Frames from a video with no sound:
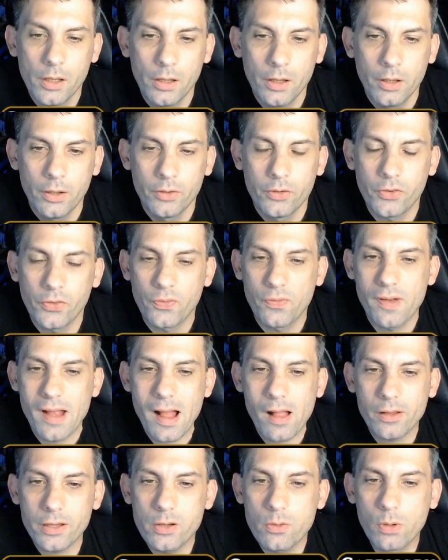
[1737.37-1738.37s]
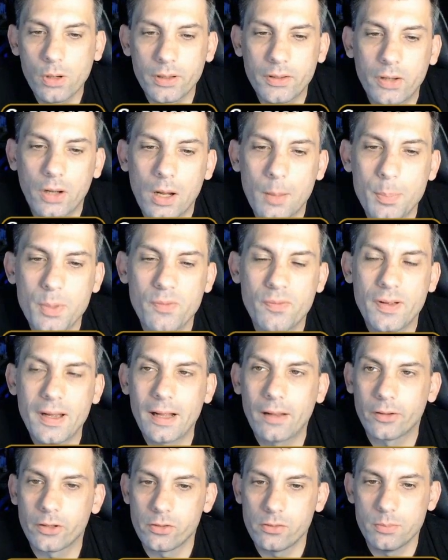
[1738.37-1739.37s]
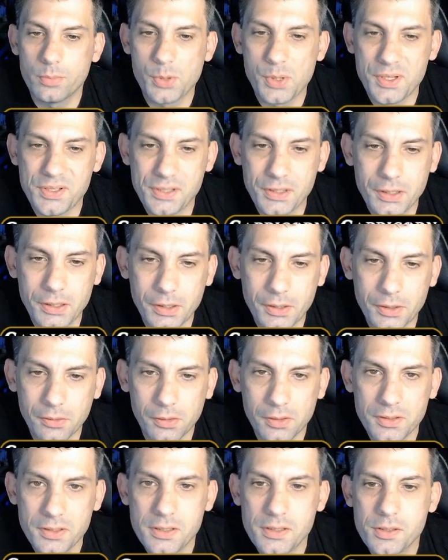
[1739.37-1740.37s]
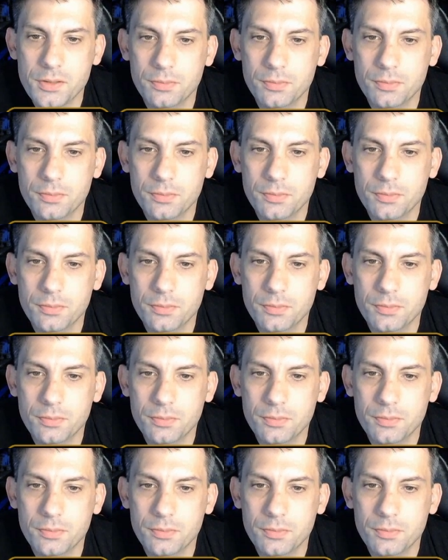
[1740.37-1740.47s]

Just value on top of value, boys and girls.